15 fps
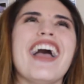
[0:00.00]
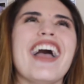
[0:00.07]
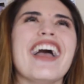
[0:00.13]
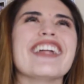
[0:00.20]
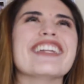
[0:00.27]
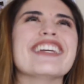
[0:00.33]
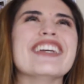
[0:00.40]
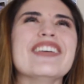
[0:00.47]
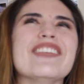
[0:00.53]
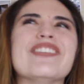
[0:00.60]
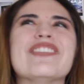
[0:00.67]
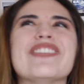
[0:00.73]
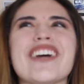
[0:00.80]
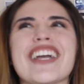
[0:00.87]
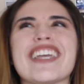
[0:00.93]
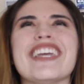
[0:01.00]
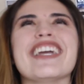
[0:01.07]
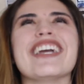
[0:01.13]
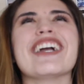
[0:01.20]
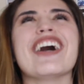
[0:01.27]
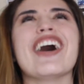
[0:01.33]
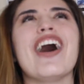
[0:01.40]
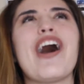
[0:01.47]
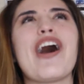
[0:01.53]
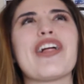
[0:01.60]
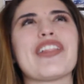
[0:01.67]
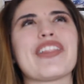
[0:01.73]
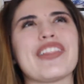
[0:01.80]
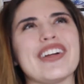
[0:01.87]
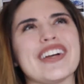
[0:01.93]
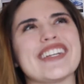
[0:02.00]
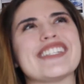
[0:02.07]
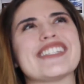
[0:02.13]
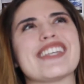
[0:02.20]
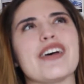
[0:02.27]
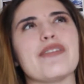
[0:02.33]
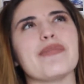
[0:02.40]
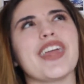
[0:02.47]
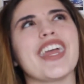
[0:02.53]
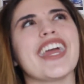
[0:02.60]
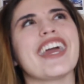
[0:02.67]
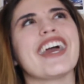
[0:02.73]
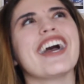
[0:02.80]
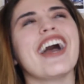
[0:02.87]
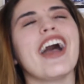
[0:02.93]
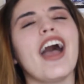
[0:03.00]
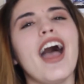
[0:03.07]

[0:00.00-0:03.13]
and he fucking looks at me,